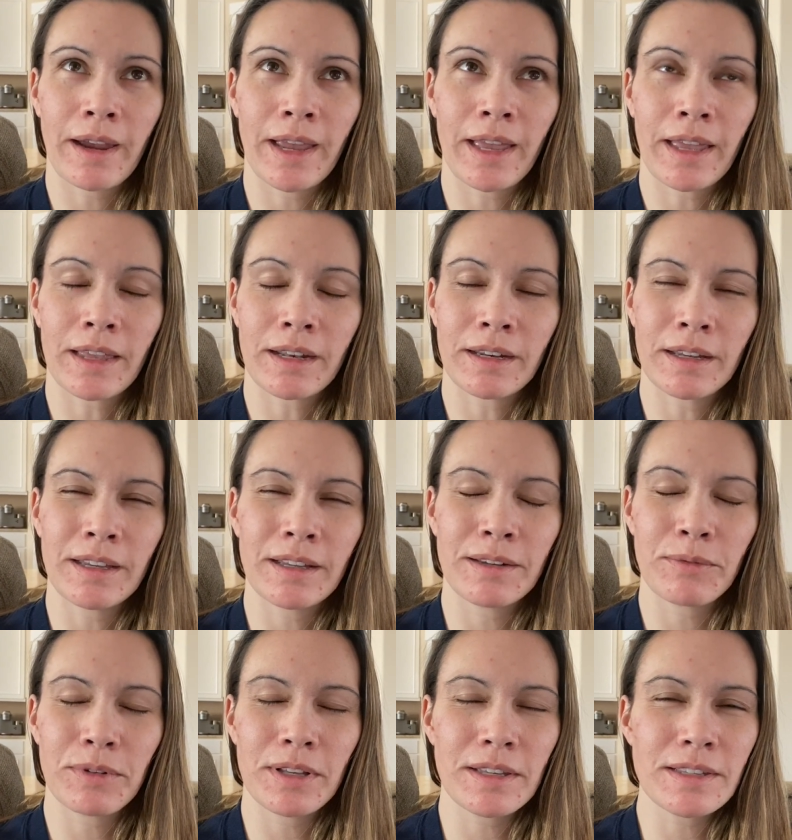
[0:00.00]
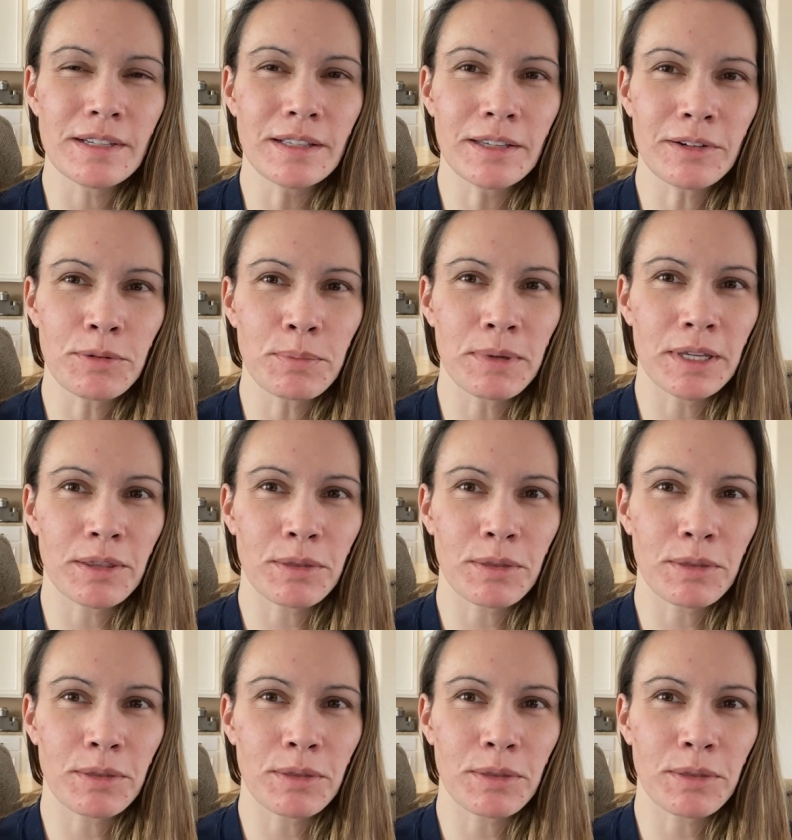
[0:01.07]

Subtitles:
and it is a little bit